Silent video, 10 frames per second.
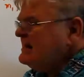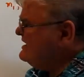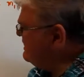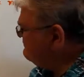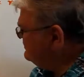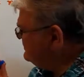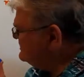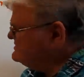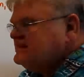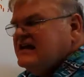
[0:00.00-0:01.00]
can never
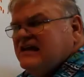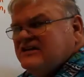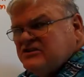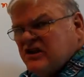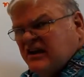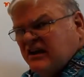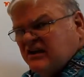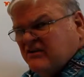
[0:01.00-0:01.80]
exceed G.